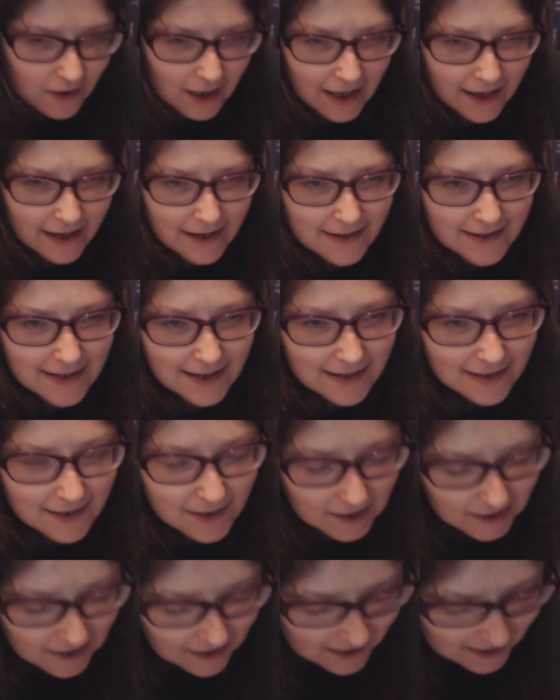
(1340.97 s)
related
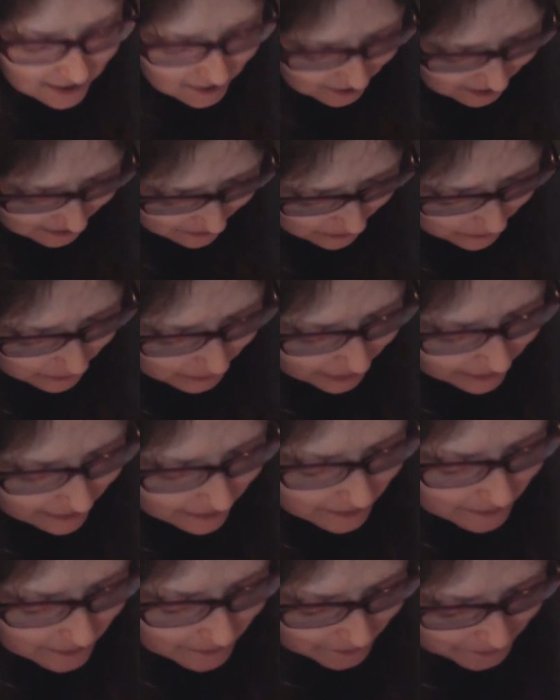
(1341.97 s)
to the Cybermen.